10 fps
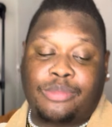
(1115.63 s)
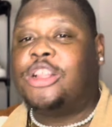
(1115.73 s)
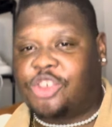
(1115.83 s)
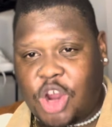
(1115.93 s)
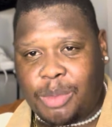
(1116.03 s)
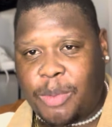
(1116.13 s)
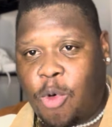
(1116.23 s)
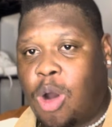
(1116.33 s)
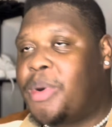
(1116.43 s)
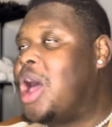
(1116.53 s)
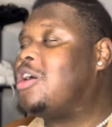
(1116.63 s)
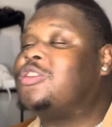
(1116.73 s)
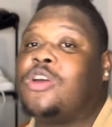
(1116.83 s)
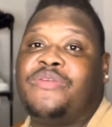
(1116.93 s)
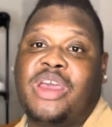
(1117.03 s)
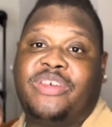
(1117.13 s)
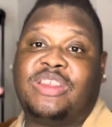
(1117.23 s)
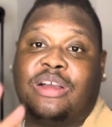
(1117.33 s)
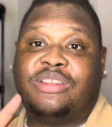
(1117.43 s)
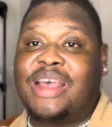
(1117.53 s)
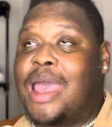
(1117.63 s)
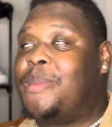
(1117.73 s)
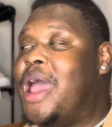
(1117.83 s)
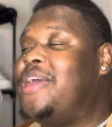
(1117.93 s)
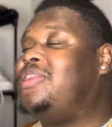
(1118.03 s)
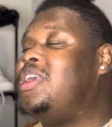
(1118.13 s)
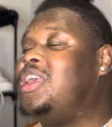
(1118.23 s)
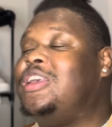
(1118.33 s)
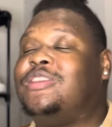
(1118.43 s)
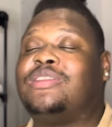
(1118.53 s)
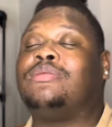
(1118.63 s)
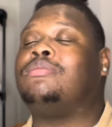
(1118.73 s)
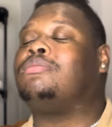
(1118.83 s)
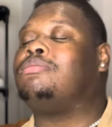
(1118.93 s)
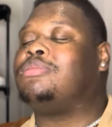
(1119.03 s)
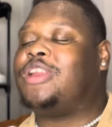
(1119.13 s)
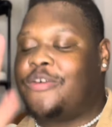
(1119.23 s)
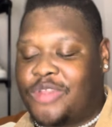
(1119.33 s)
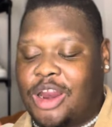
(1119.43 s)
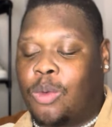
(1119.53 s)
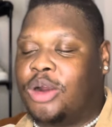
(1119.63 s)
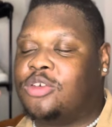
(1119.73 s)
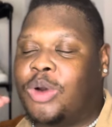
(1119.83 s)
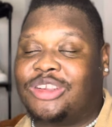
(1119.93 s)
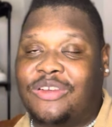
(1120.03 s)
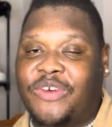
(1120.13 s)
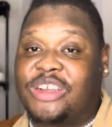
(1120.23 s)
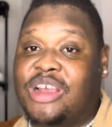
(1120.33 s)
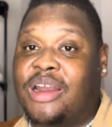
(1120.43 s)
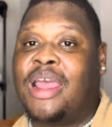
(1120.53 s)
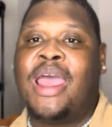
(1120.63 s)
Jeremy Pope, I got serve every single time. I think he's definitely want to watch in fashion.